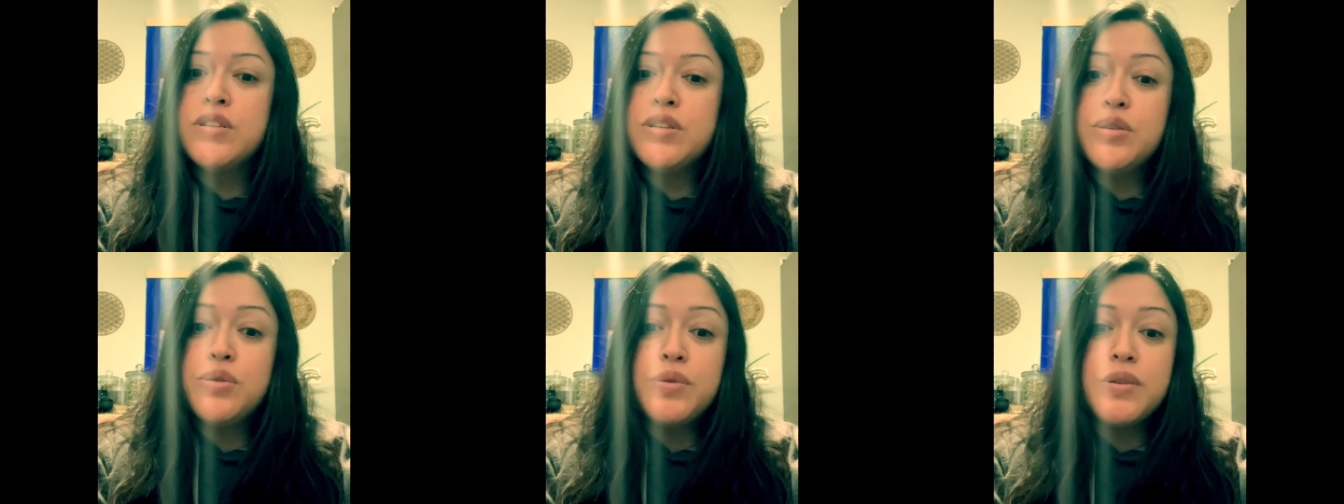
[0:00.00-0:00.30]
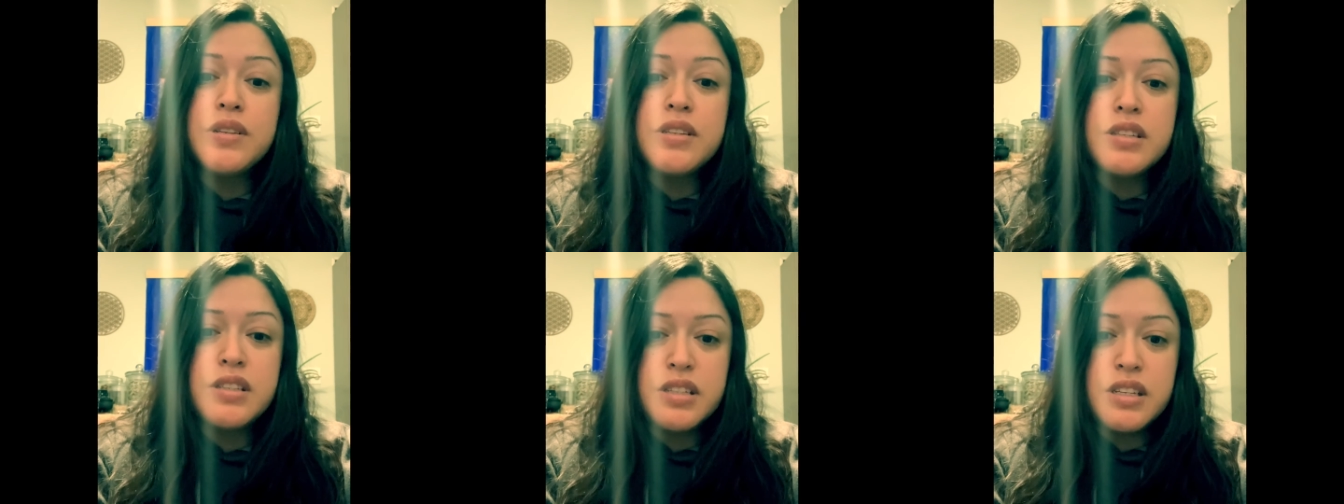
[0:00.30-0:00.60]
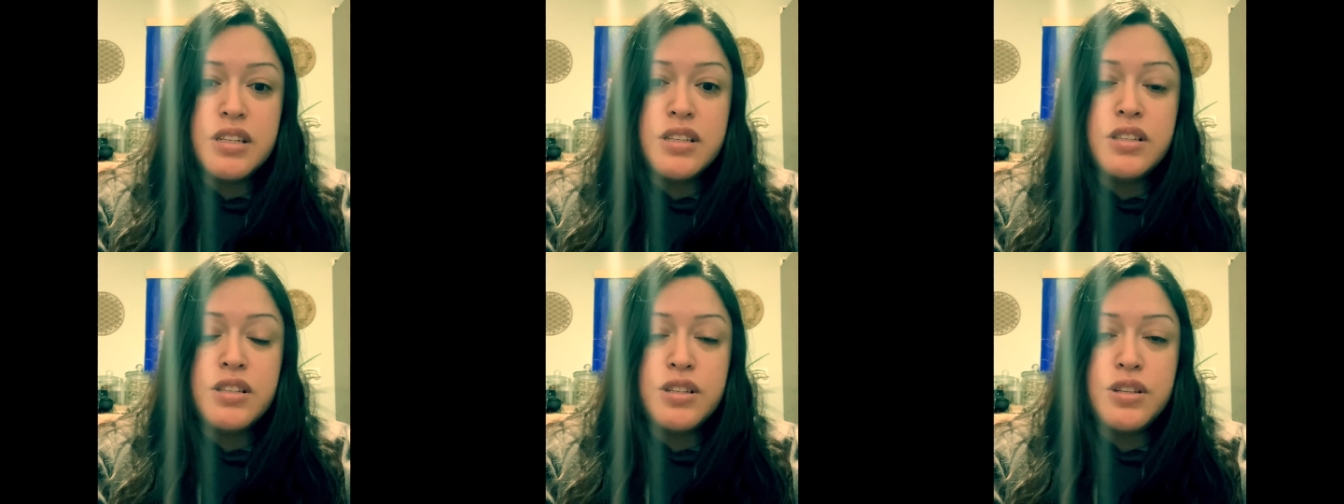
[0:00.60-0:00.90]
to
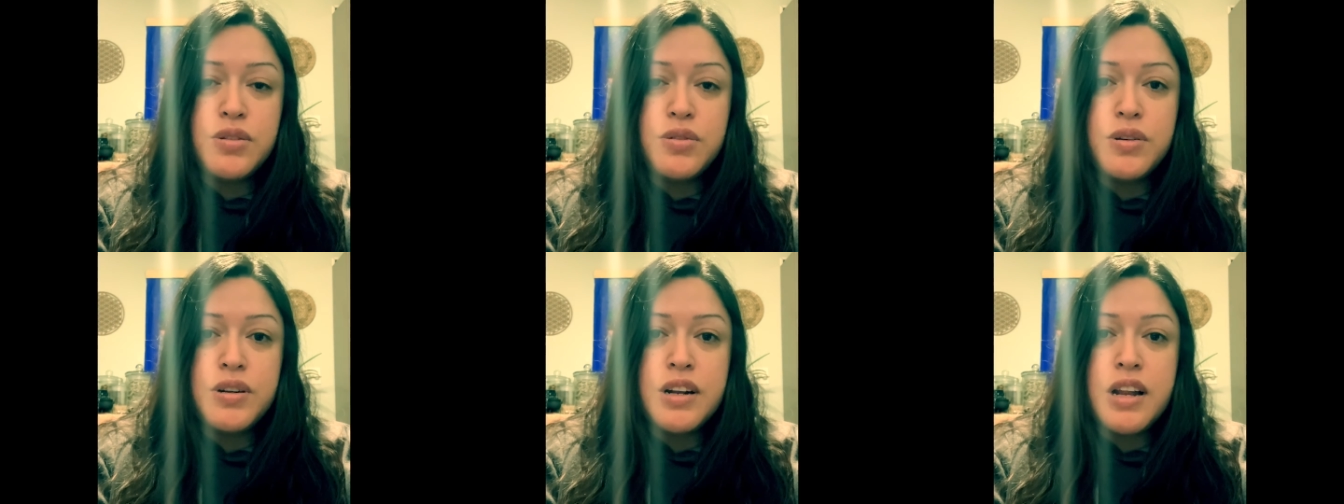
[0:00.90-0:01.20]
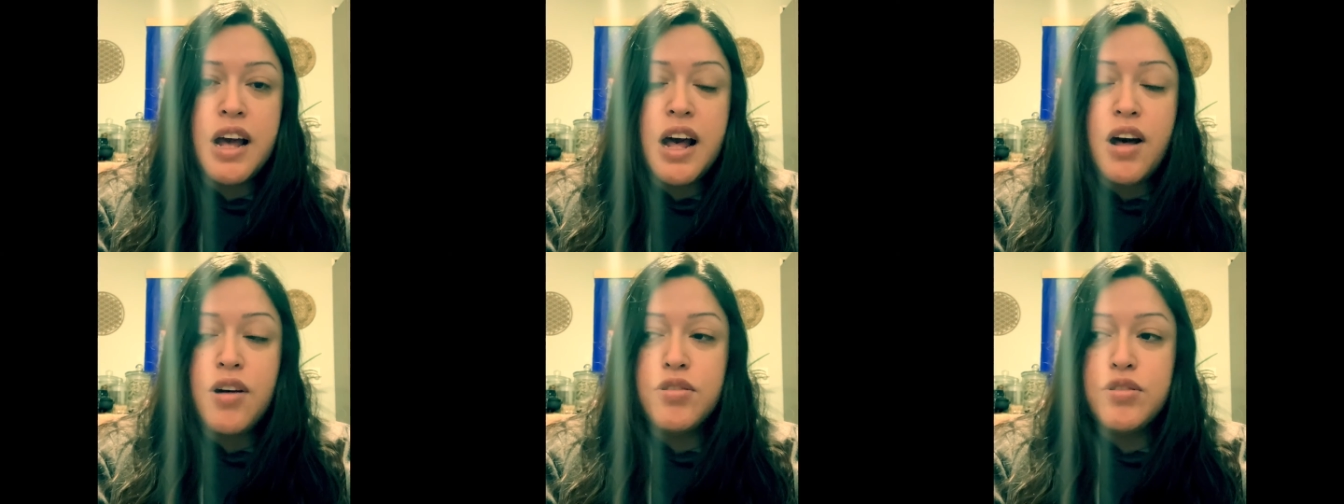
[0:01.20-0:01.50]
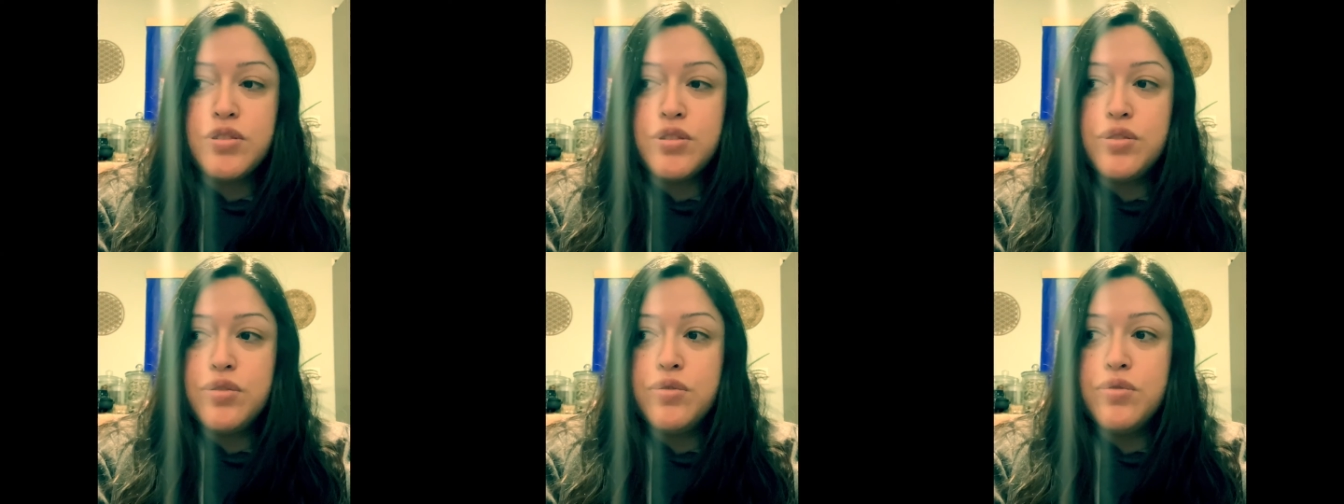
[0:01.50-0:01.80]
assist you in how
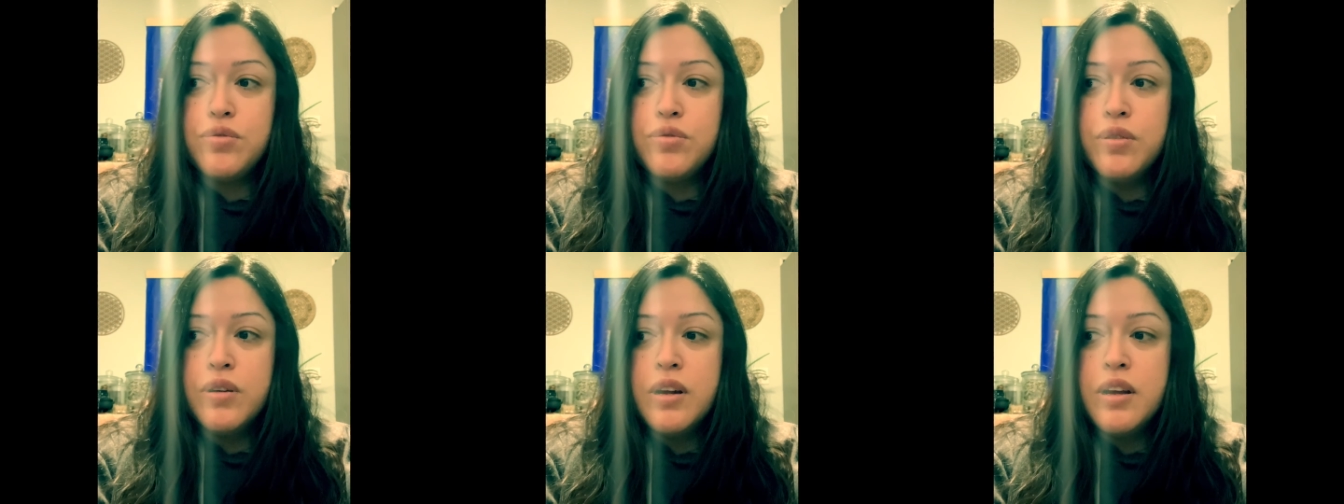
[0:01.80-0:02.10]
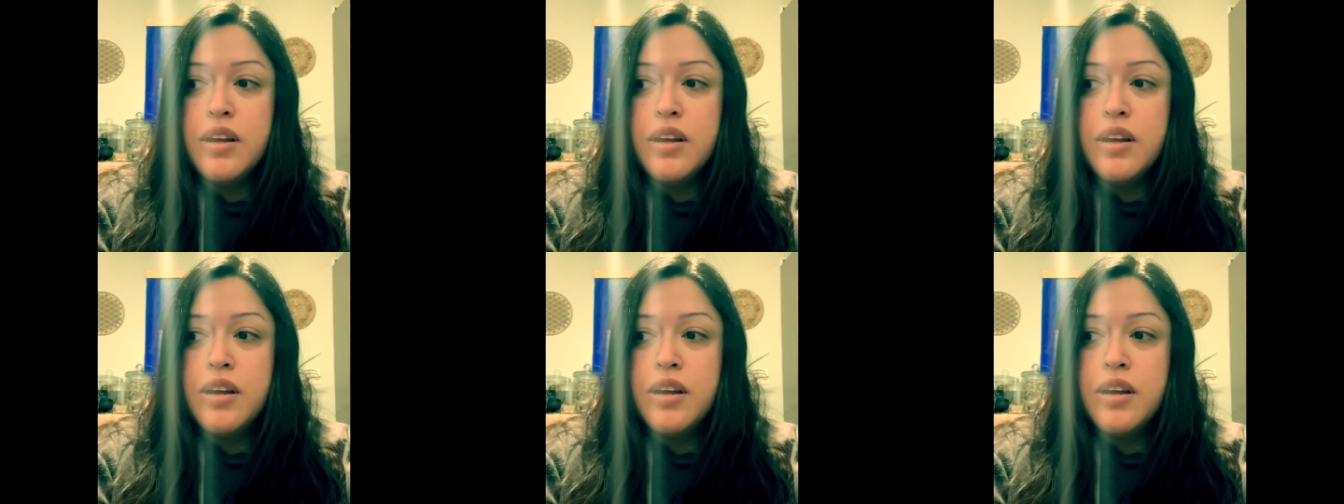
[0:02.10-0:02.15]
to